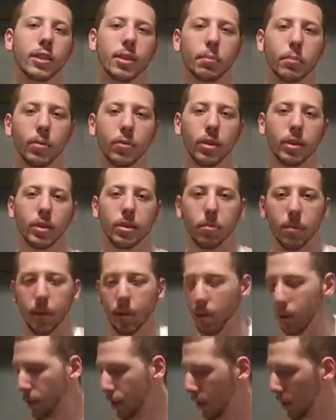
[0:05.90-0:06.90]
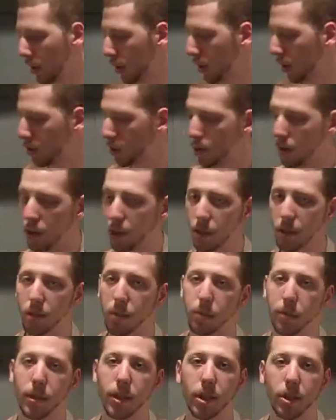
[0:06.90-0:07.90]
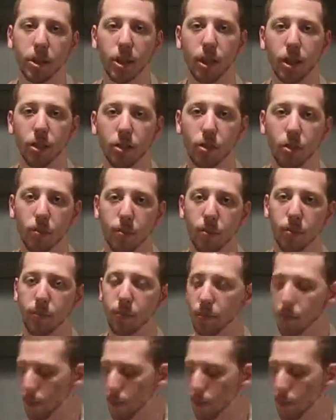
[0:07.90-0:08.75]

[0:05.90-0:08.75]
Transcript: simple recipe. It's called peanut chicken soup.